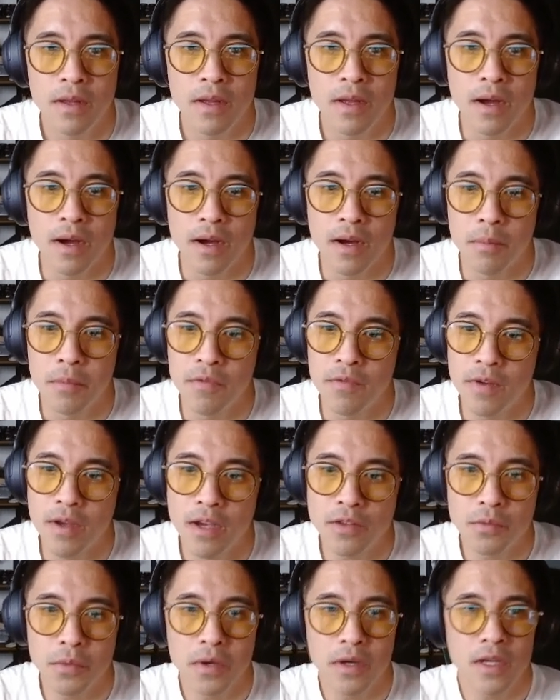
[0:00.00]
If you
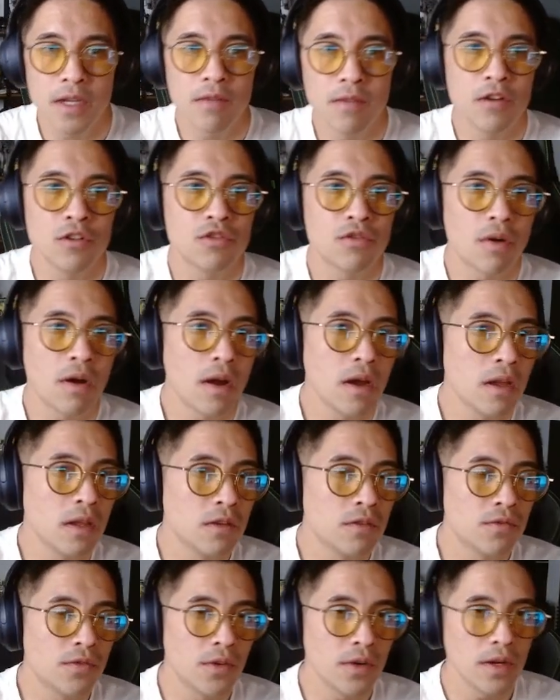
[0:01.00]
guys want to give it a try, it's
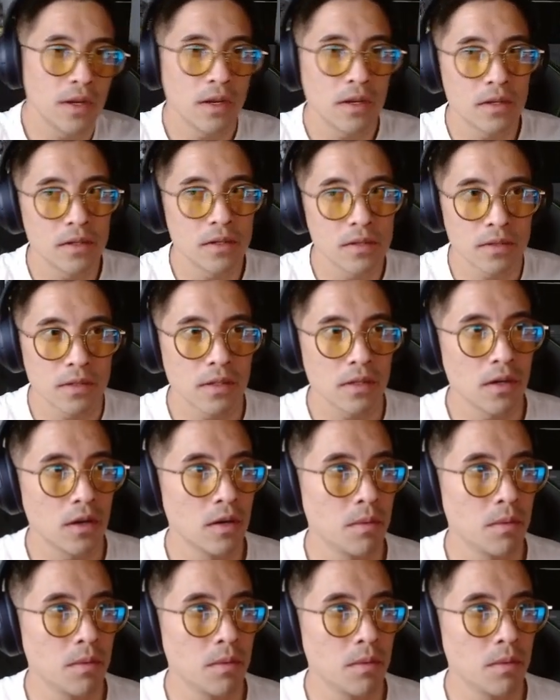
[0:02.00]
free. Just go to